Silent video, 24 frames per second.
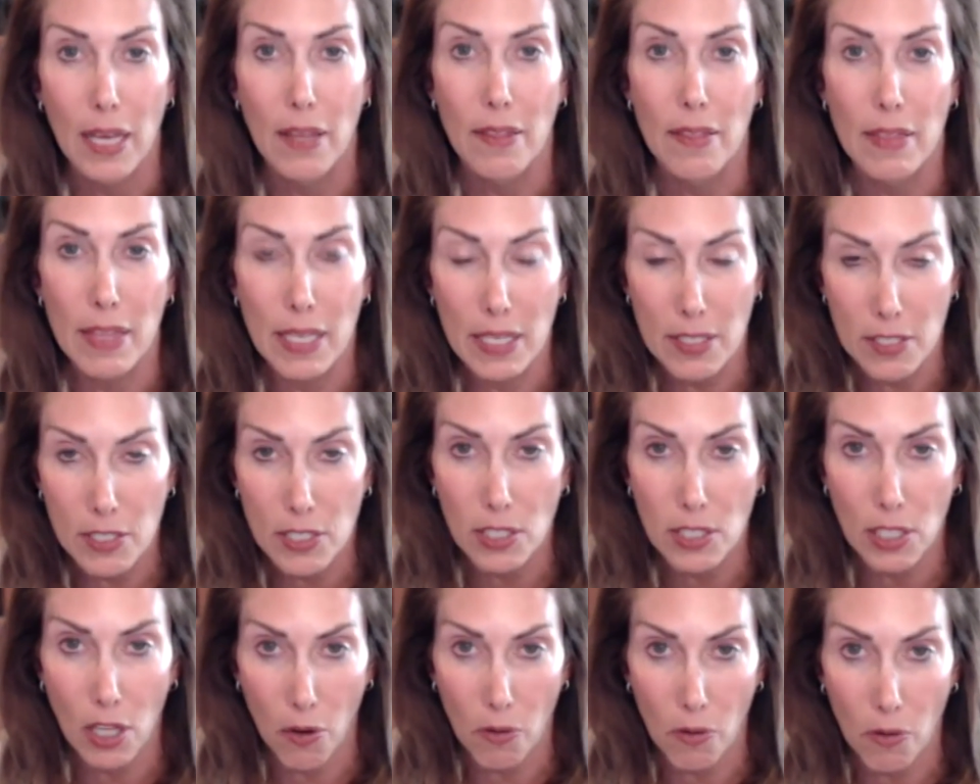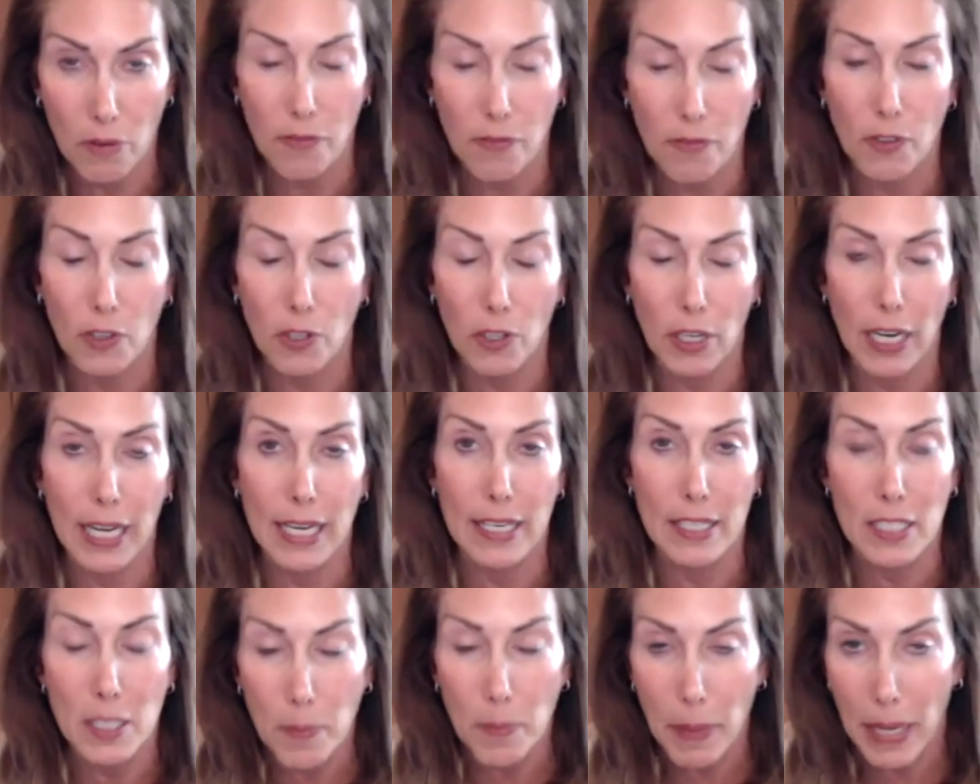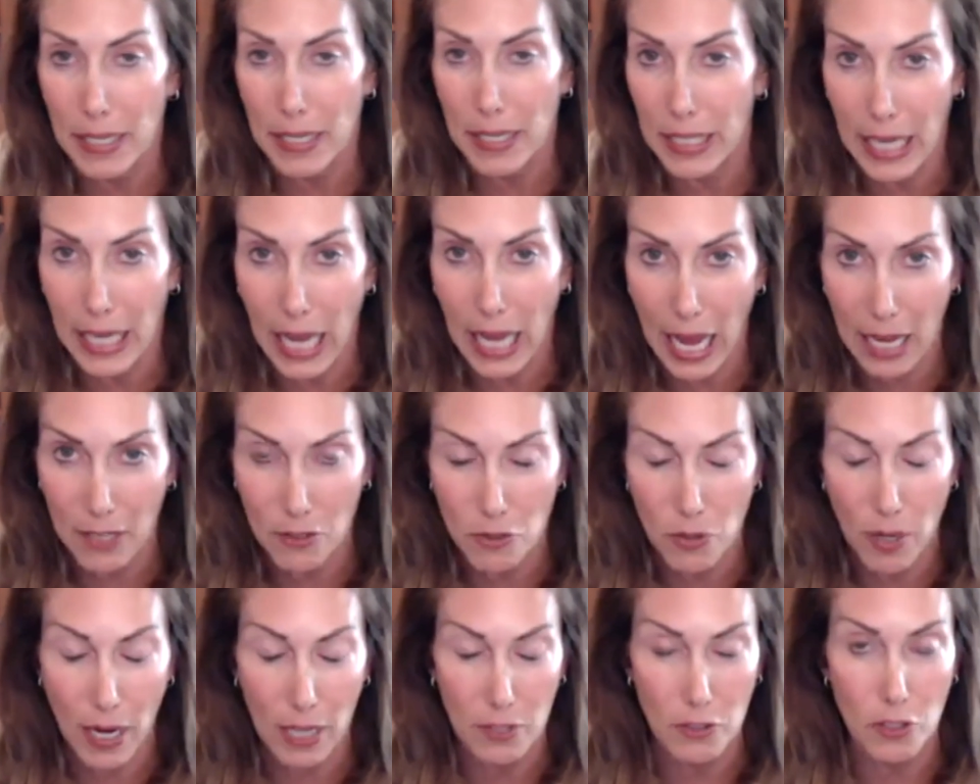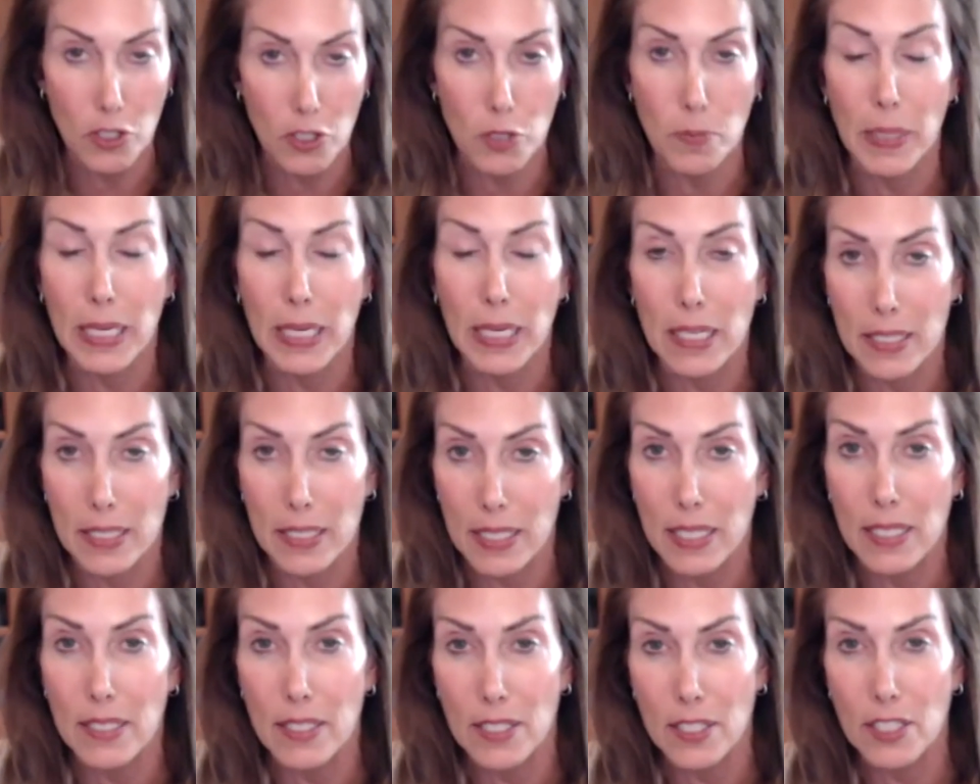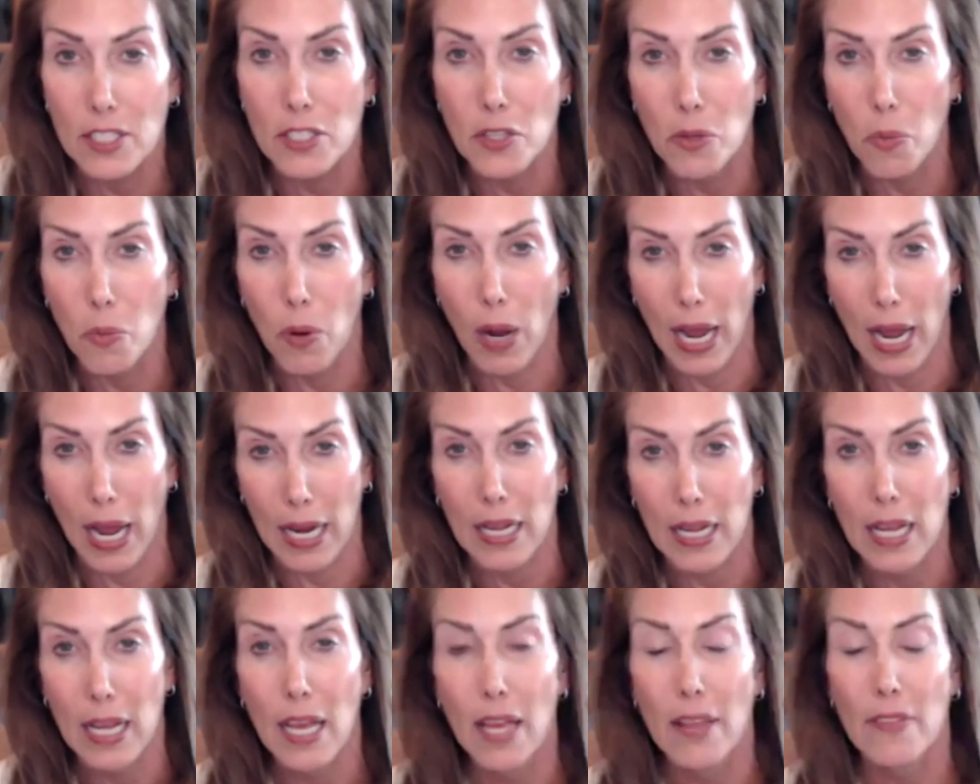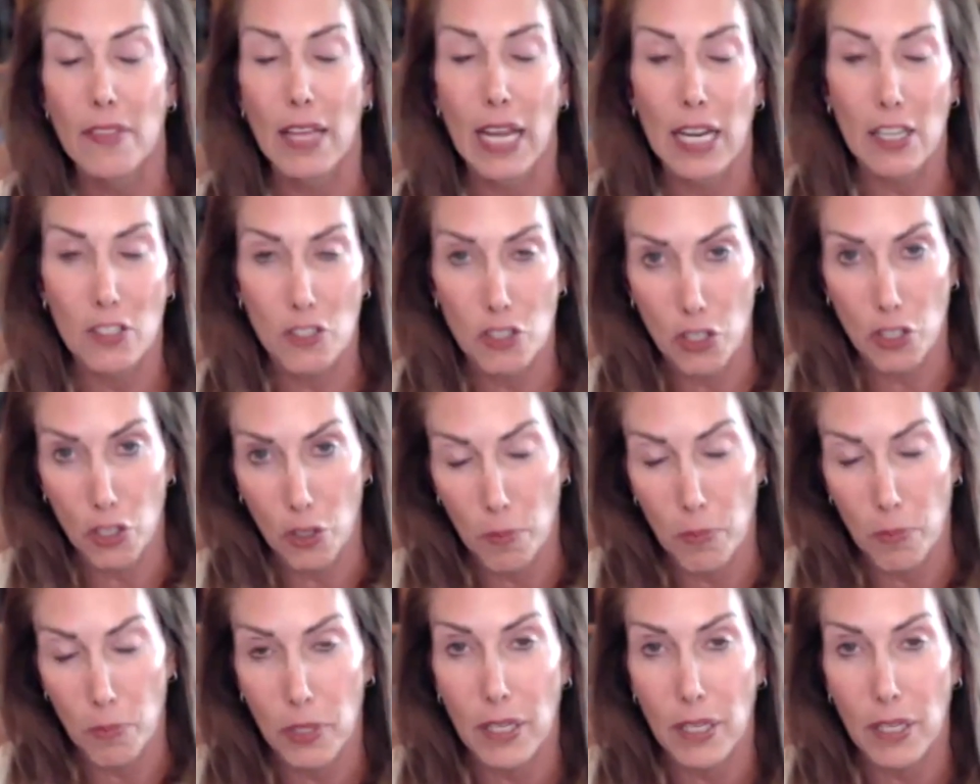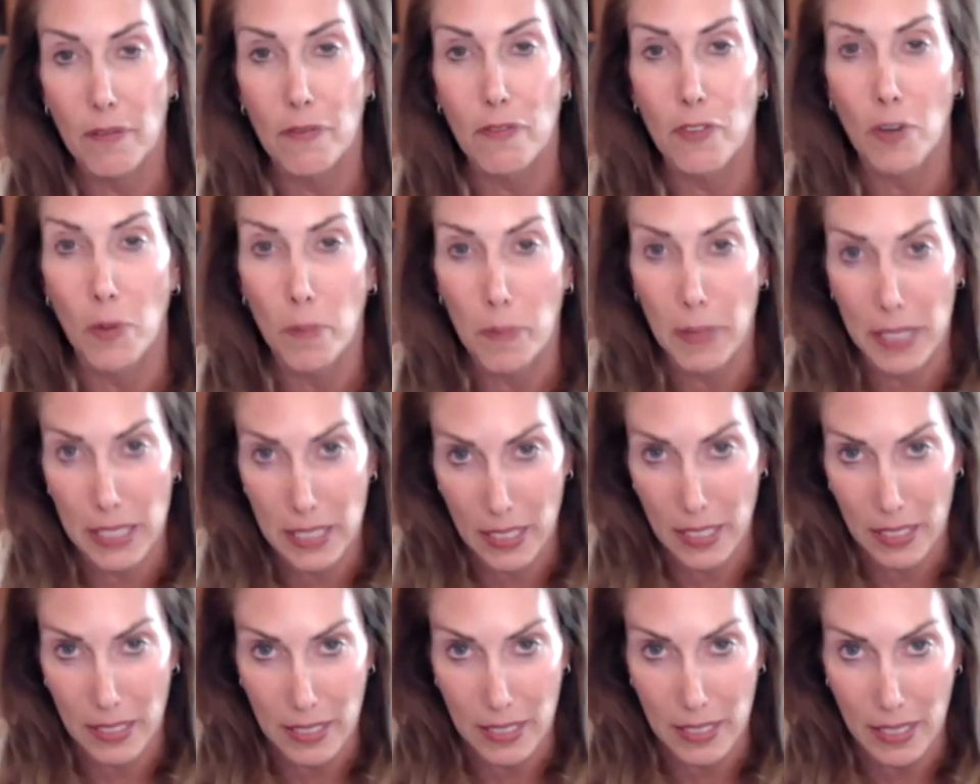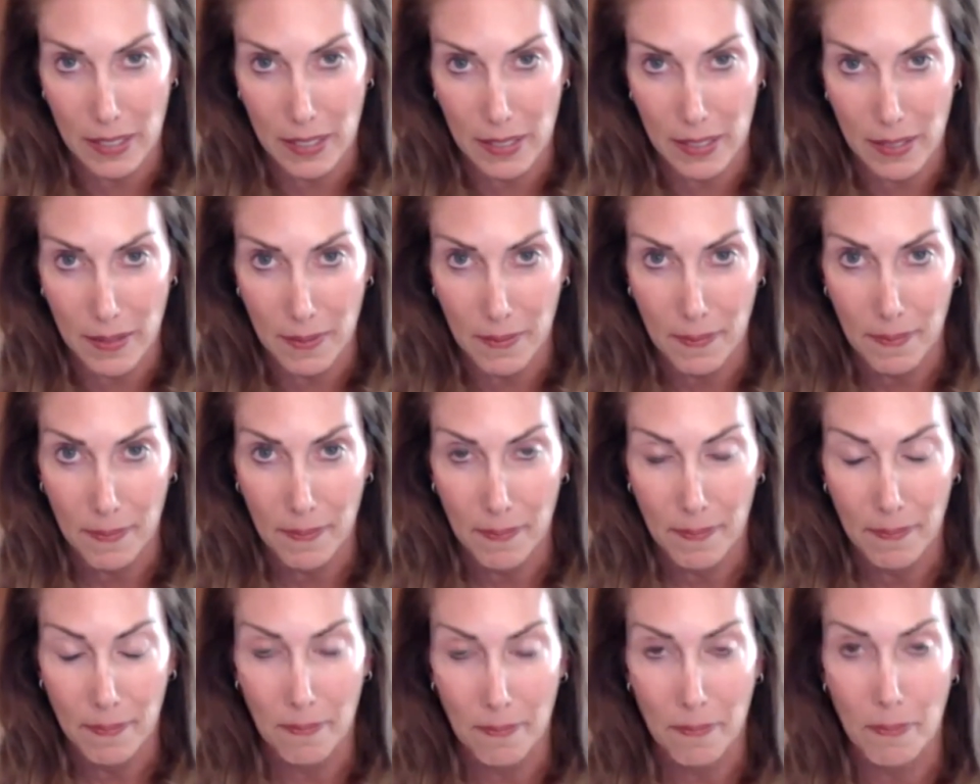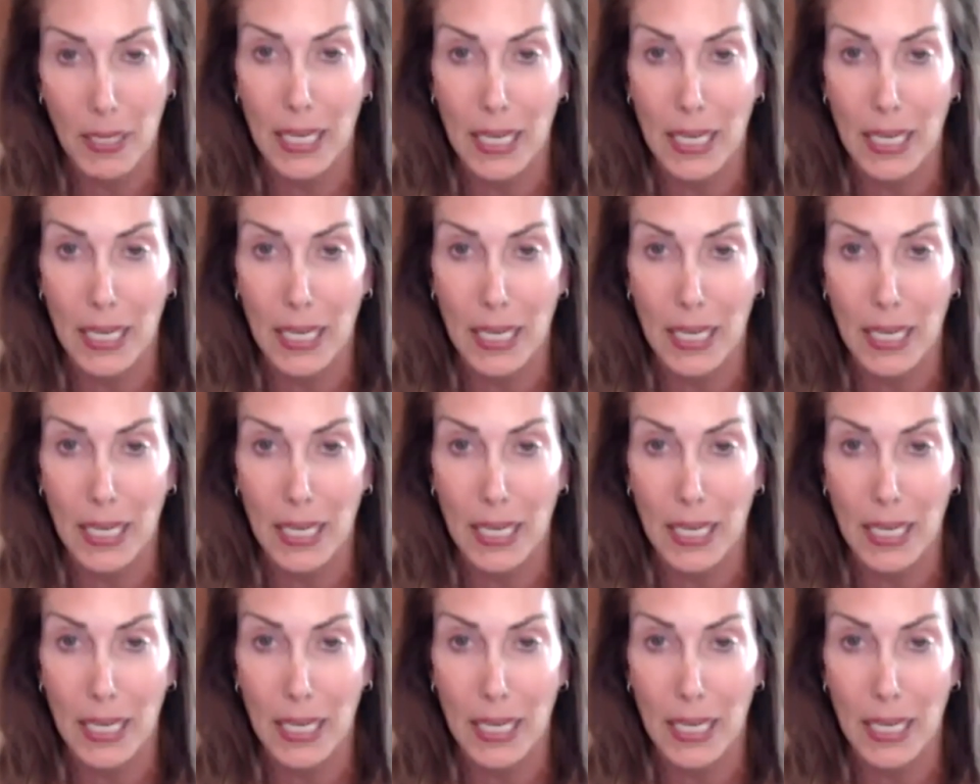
this loan for independent contractors, because this is the way they interpret it for businesses. But